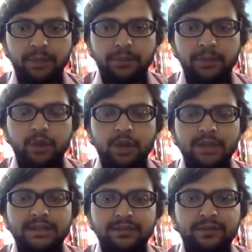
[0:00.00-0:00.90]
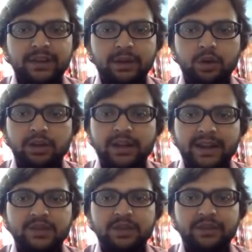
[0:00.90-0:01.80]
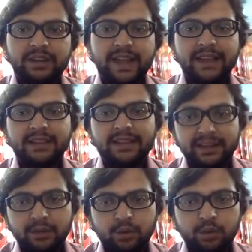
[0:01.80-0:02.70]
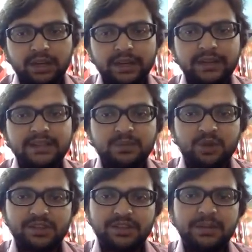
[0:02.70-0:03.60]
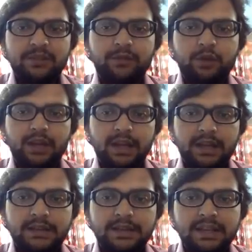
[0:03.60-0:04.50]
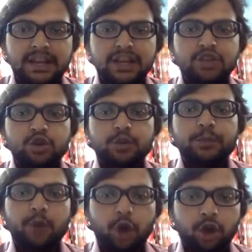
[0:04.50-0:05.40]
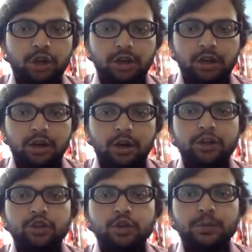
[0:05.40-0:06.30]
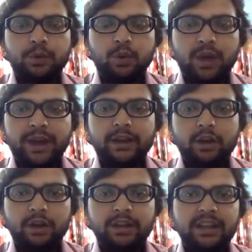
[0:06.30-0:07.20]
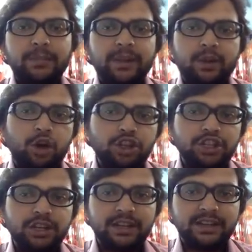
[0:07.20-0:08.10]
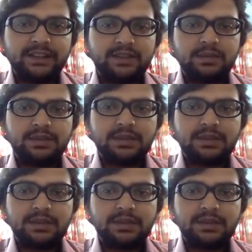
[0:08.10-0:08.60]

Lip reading: Because if we know types of attack, then only it is possible for us to block or to provide or take precaution against those